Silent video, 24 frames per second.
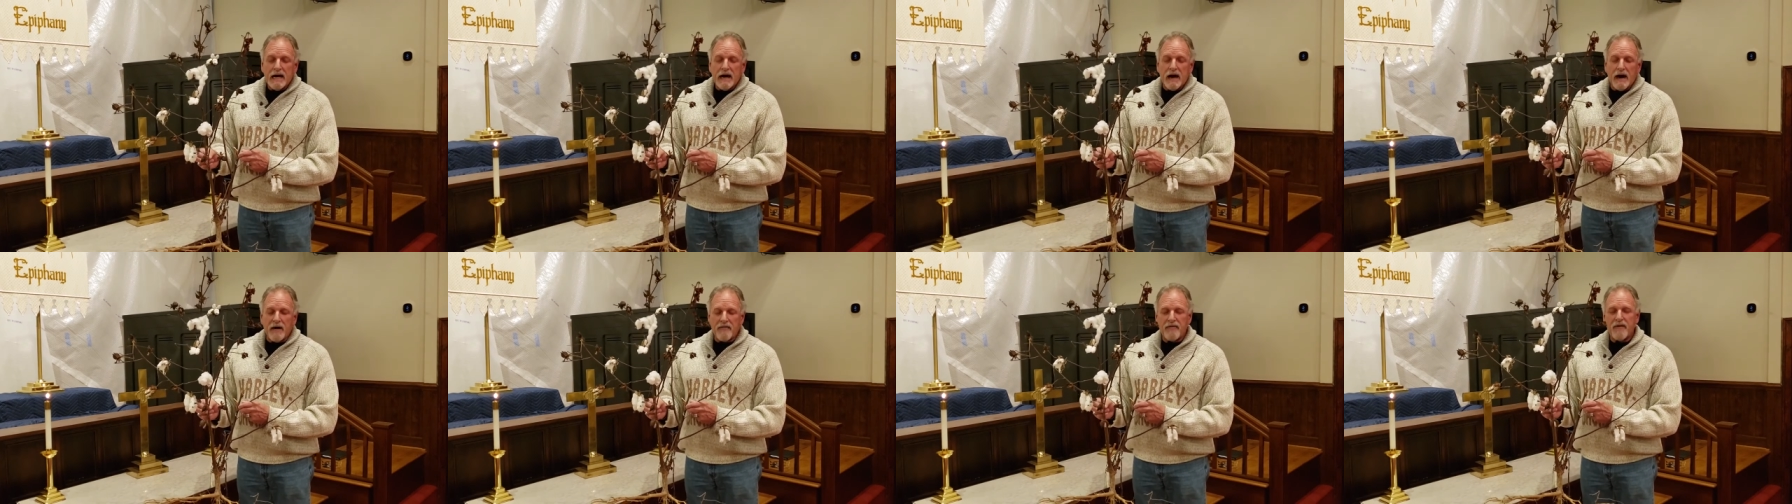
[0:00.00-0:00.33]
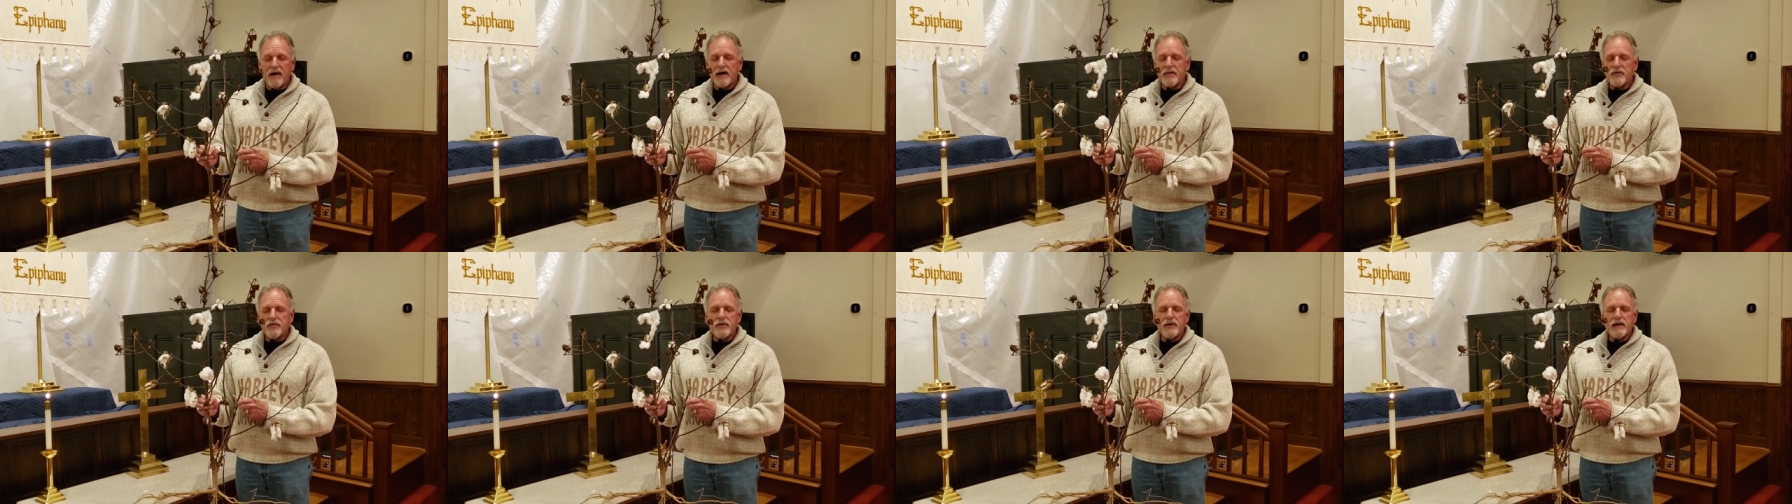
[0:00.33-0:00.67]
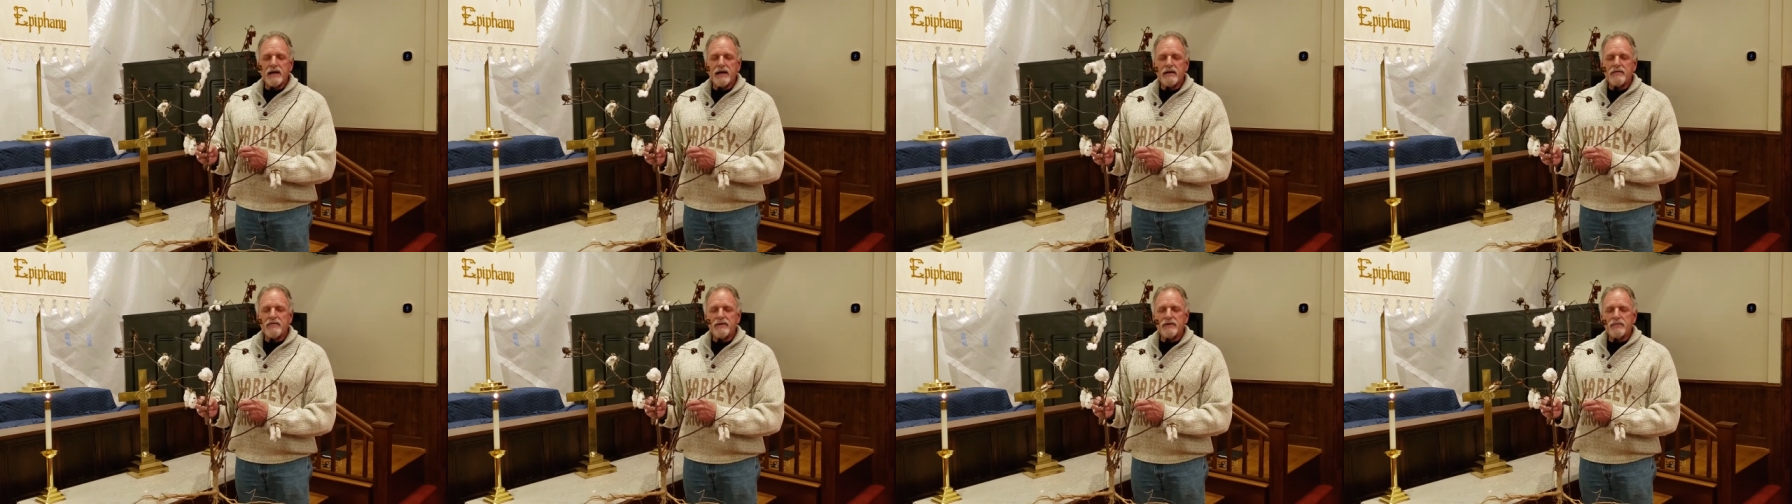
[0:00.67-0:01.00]
Our Father in
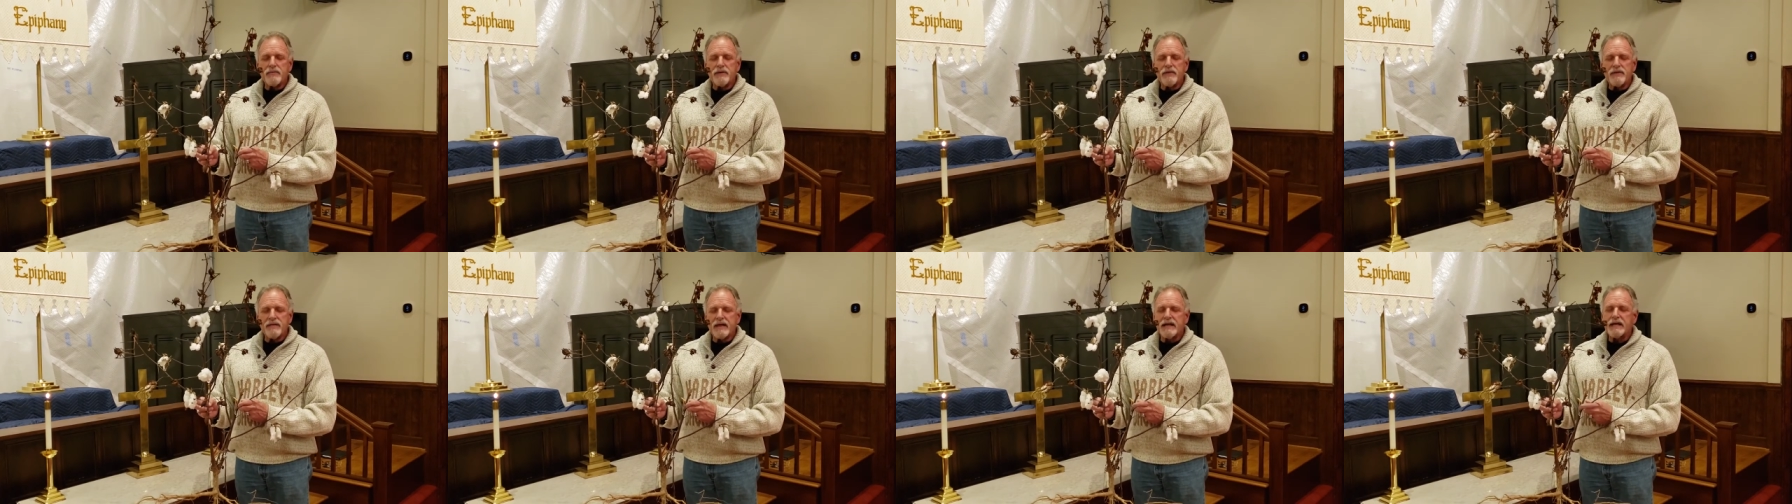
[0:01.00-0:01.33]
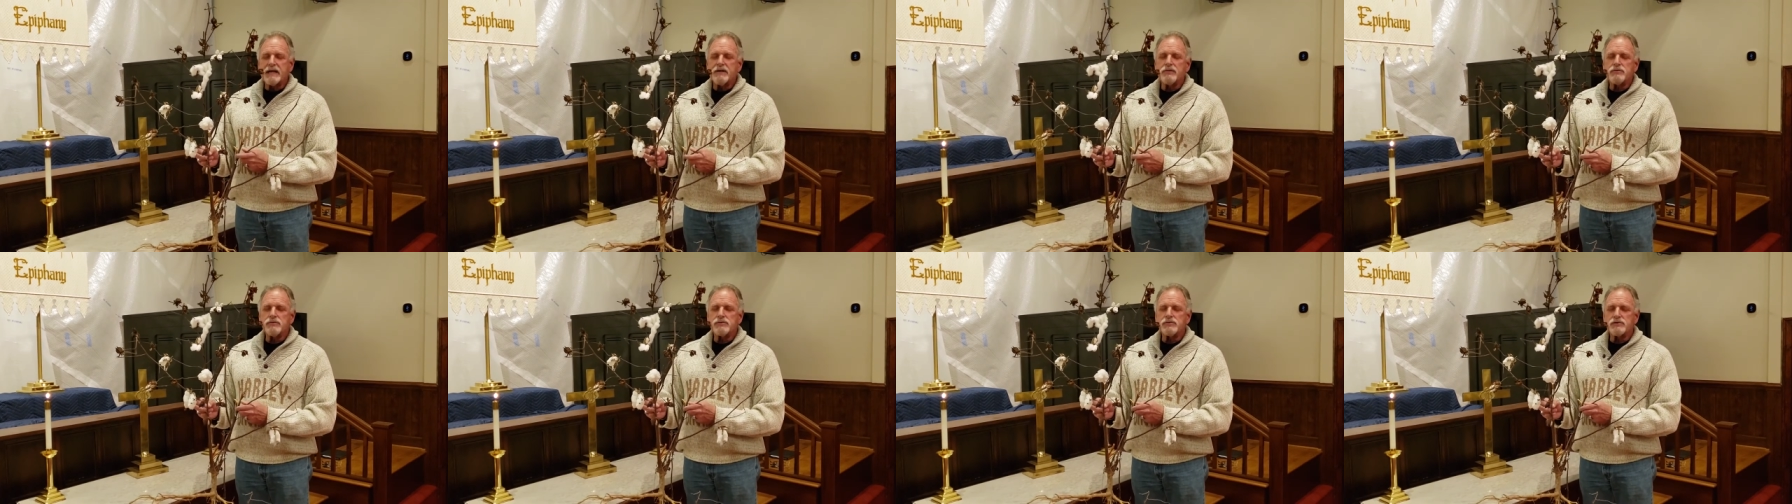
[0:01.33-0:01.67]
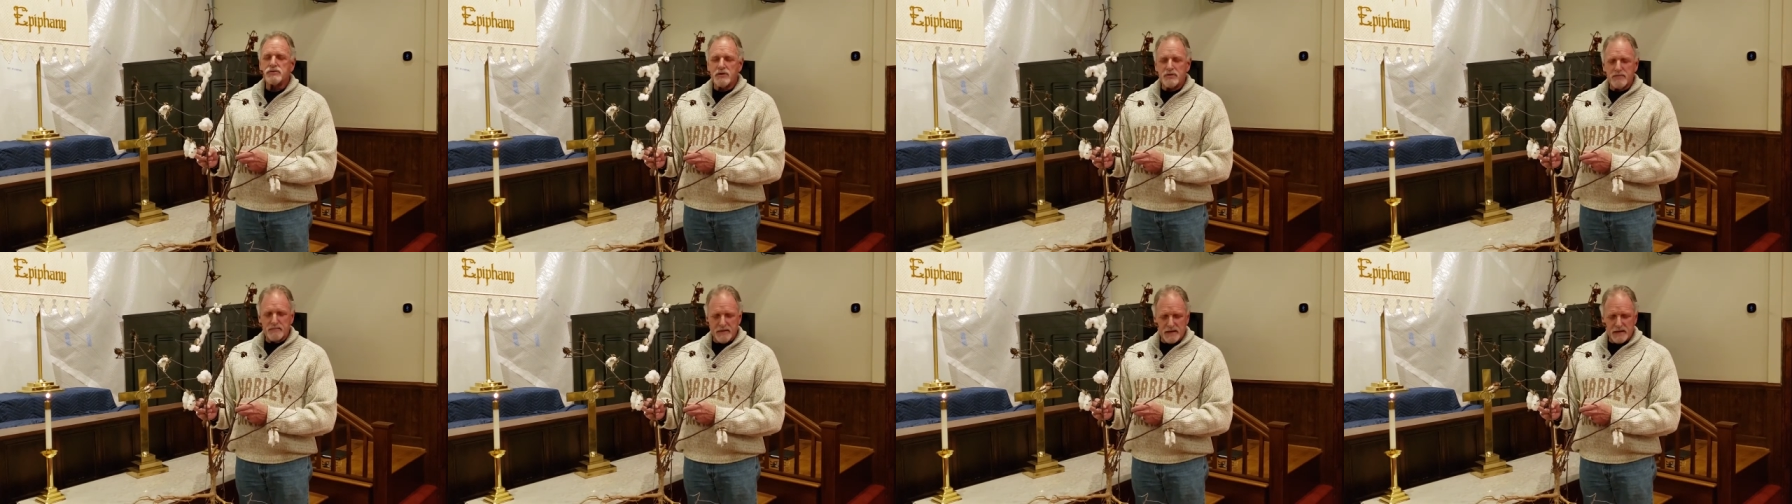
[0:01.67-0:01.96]
heaven, we thank you so